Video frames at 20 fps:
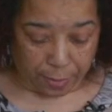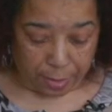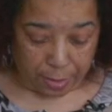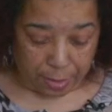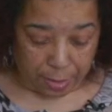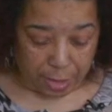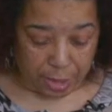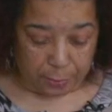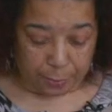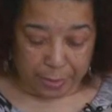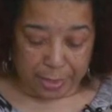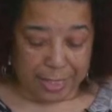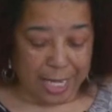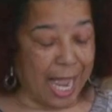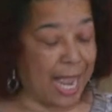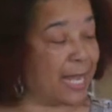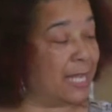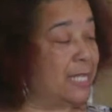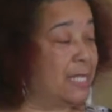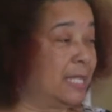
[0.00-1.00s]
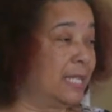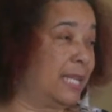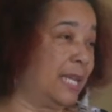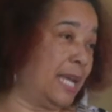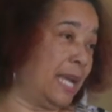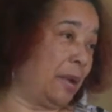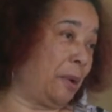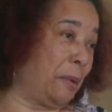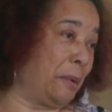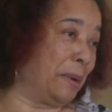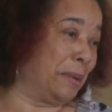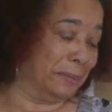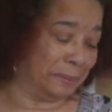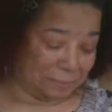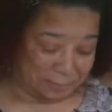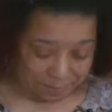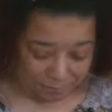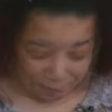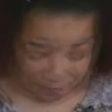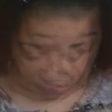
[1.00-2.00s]
Just be nice and caring.
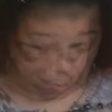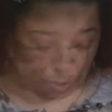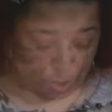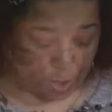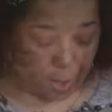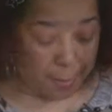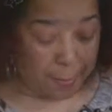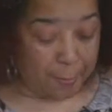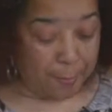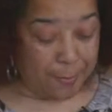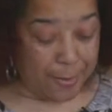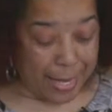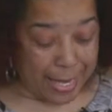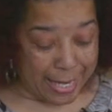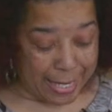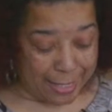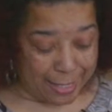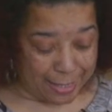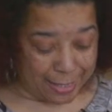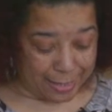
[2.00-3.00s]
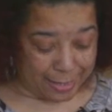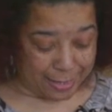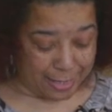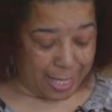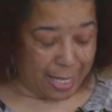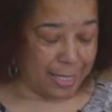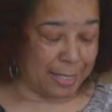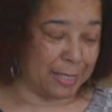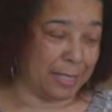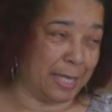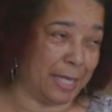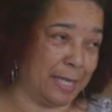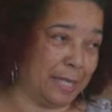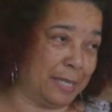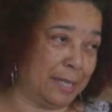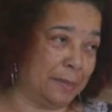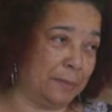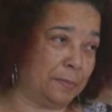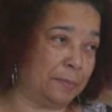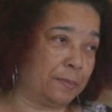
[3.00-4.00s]
Bathing
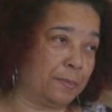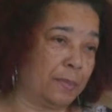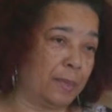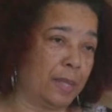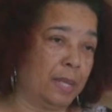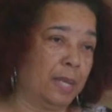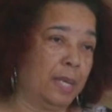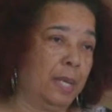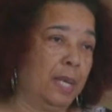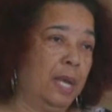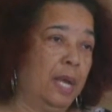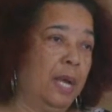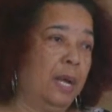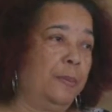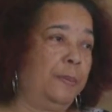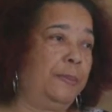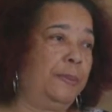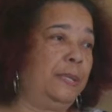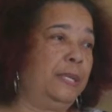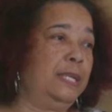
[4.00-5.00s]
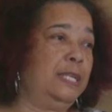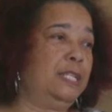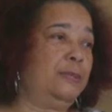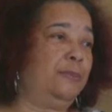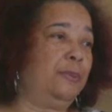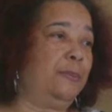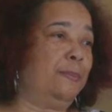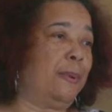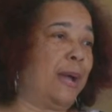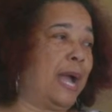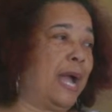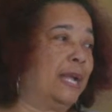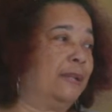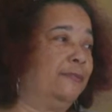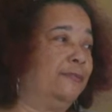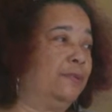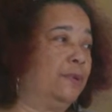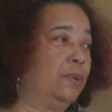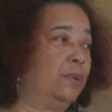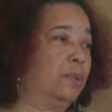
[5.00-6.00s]
technique. Please be
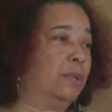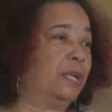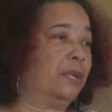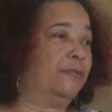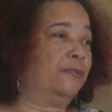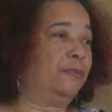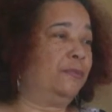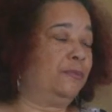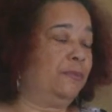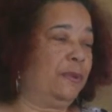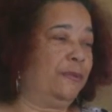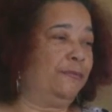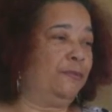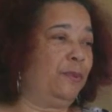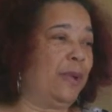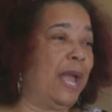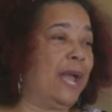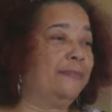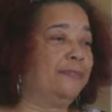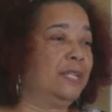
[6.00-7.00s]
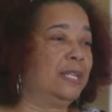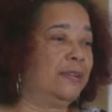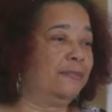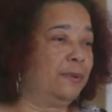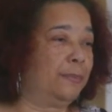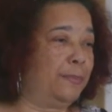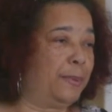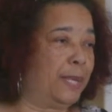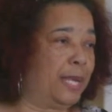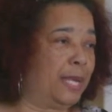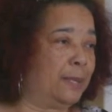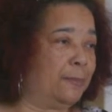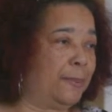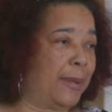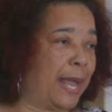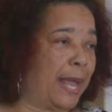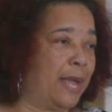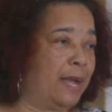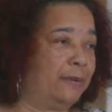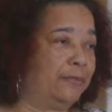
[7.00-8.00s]
mindful if you have to give a bed
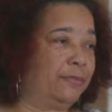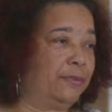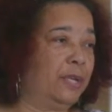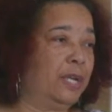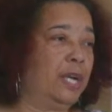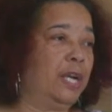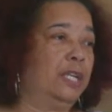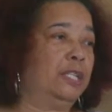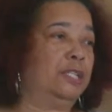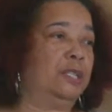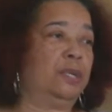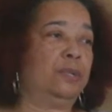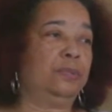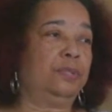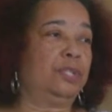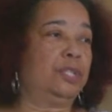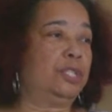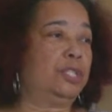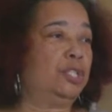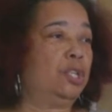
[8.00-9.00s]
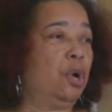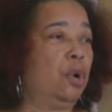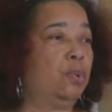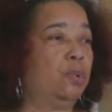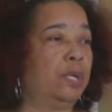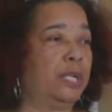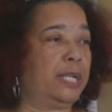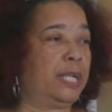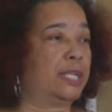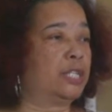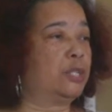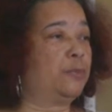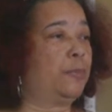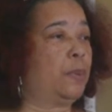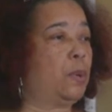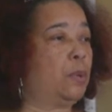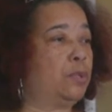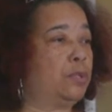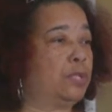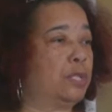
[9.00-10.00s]
bath. Don't just totally
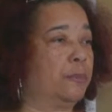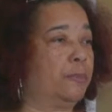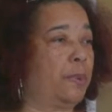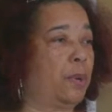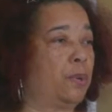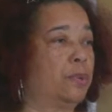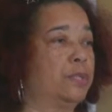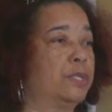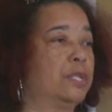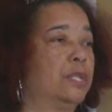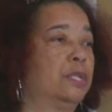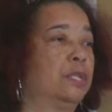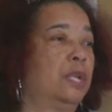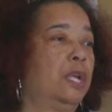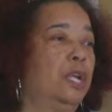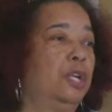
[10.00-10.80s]
expose the person.